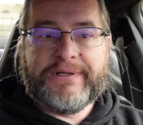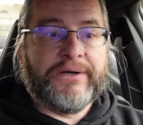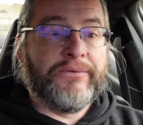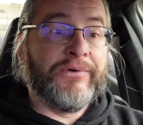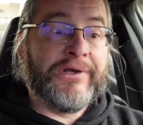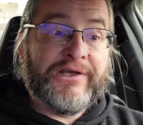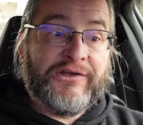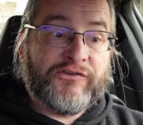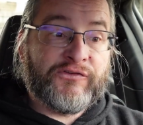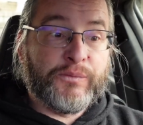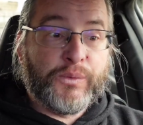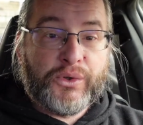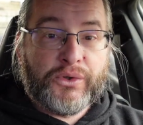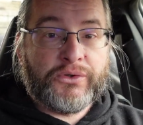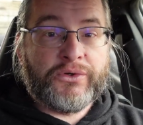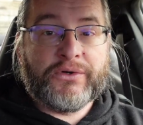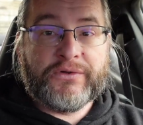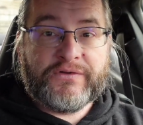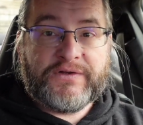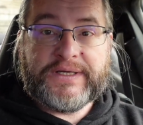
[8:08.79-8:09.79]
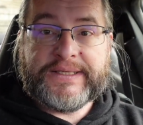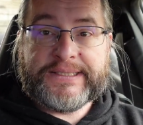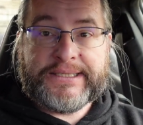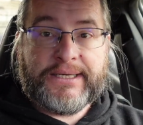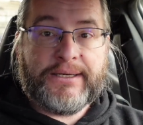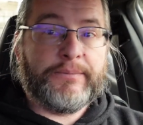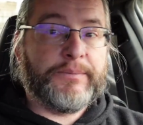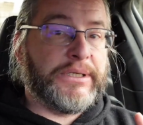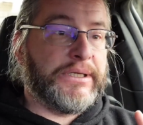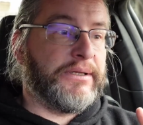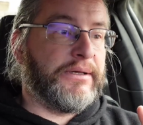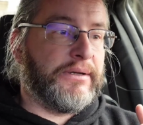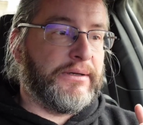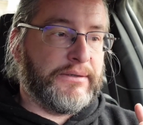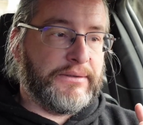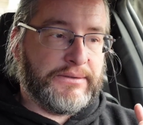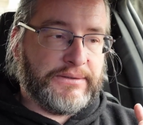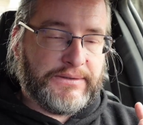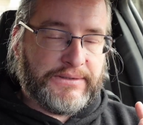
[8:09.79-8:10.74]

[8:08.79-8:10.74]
There is more content coming.